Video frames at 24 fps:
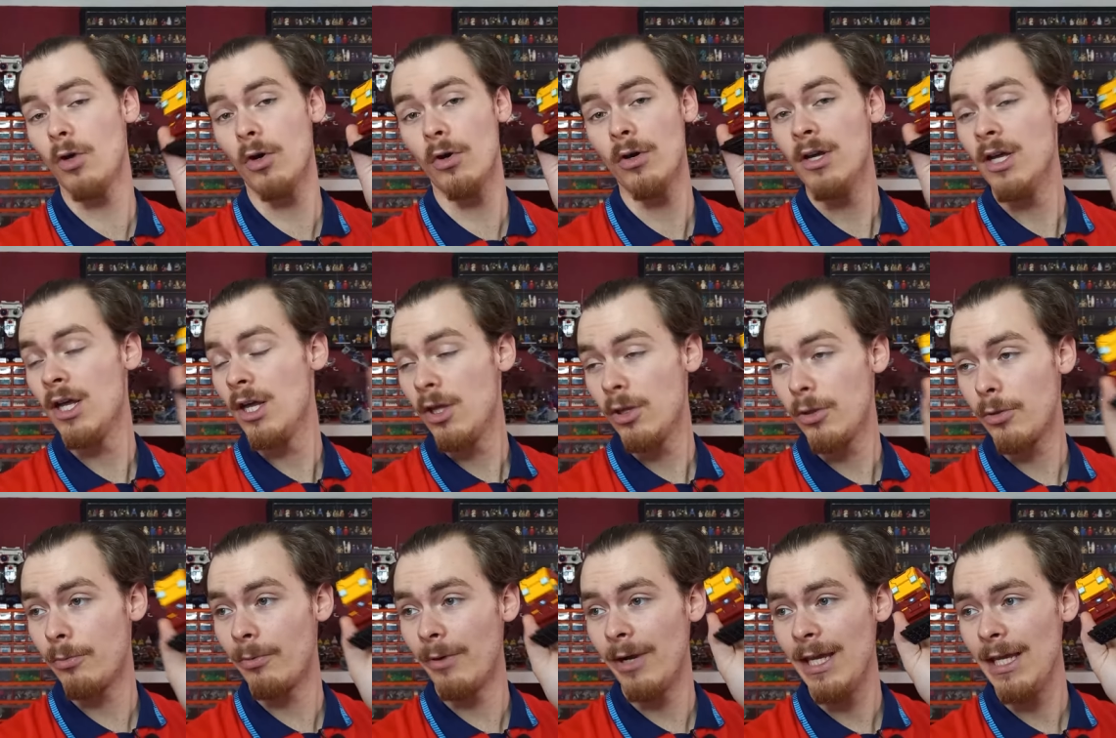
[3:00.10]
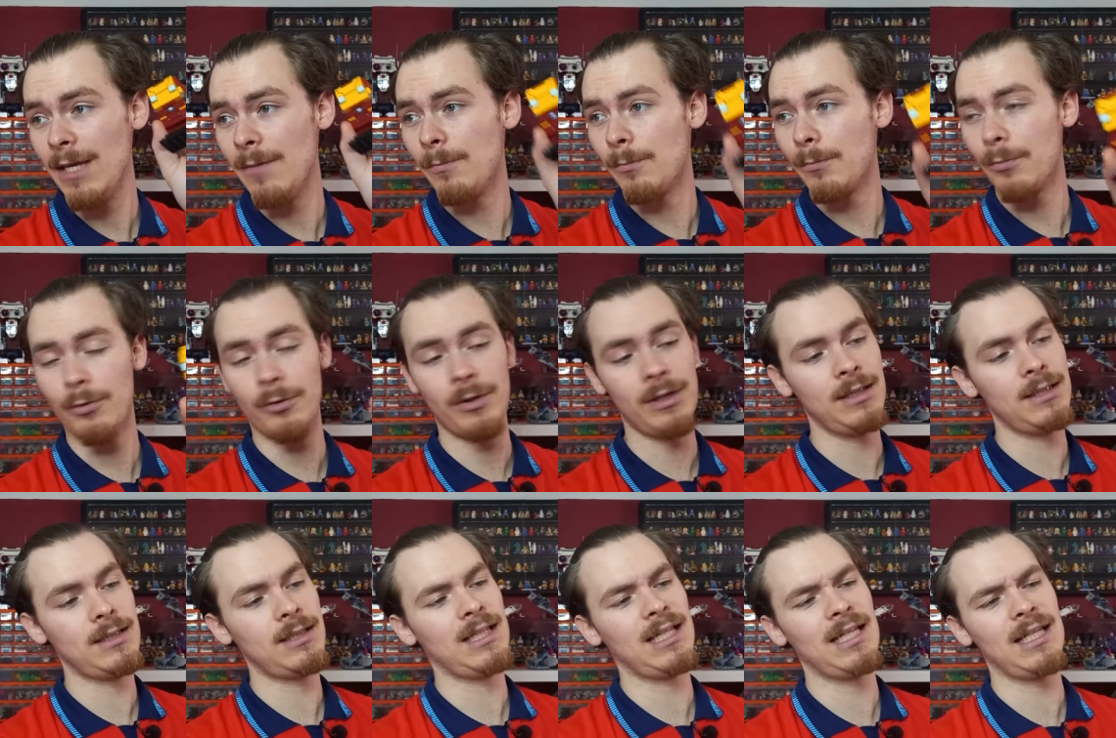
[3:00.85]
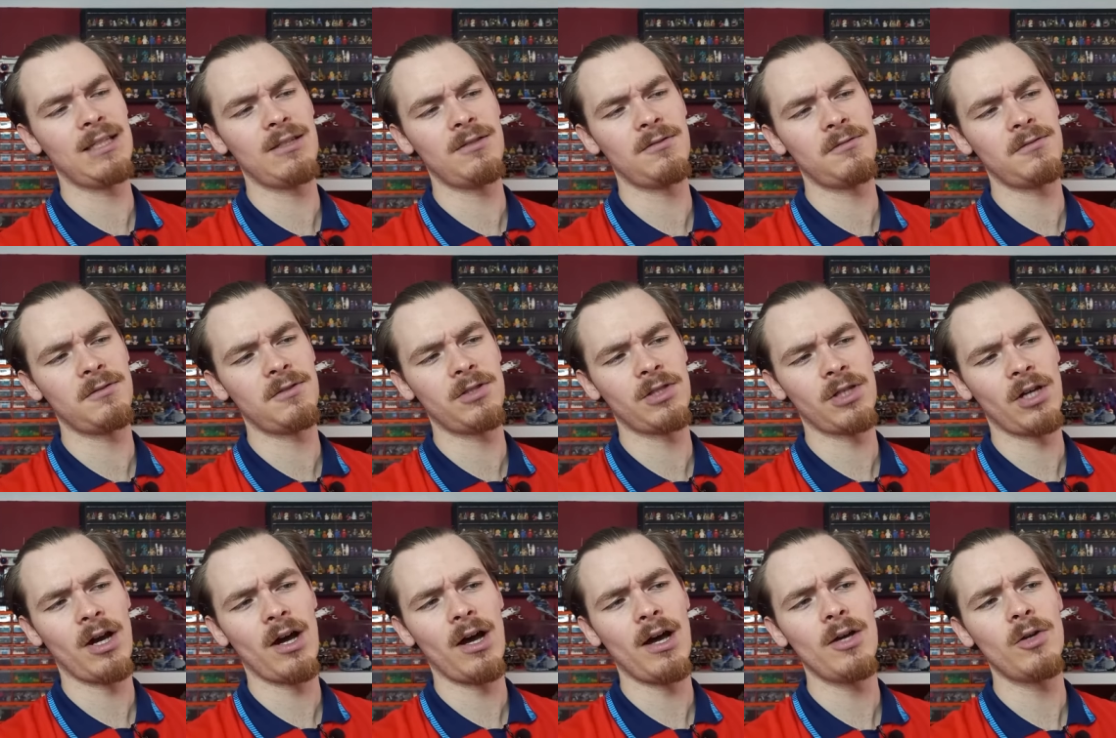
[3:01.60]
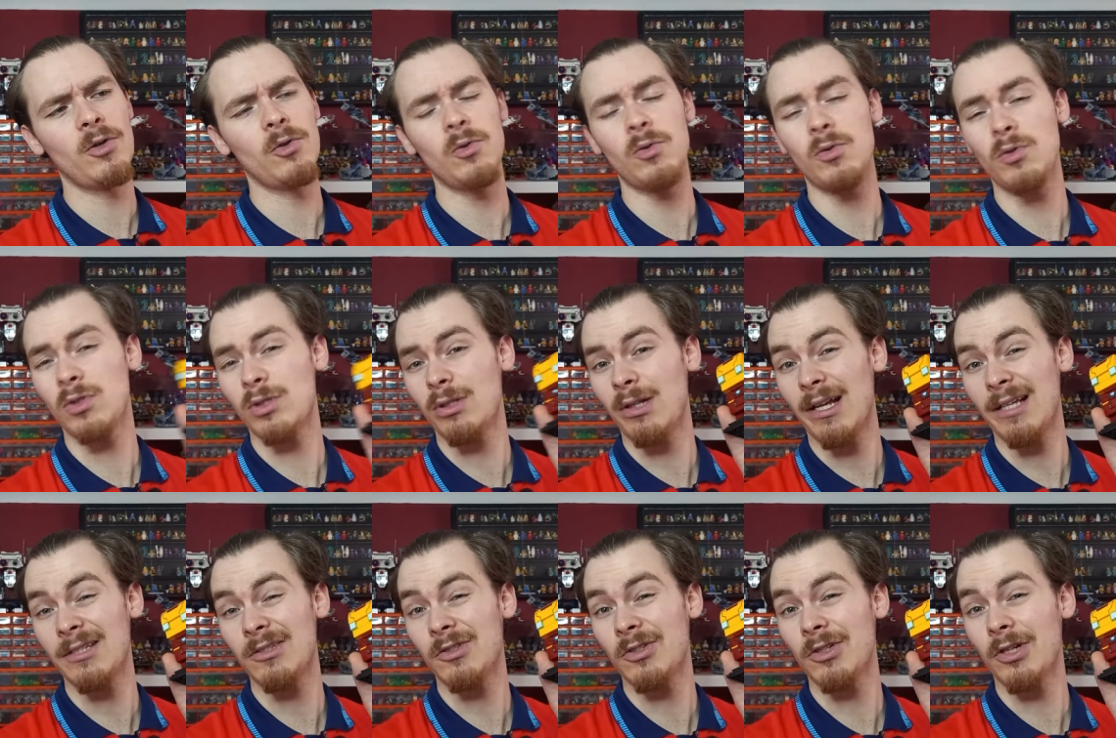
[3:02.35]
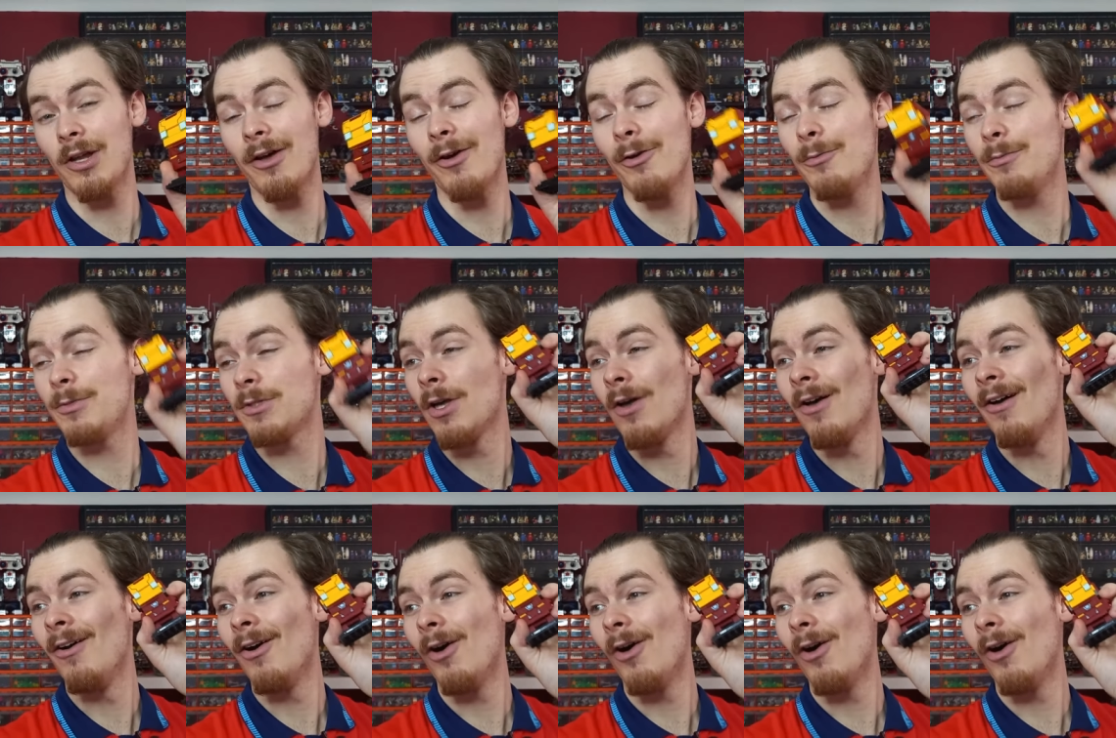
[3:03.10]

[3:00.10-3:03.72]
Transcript: got three printed tiles slash slopes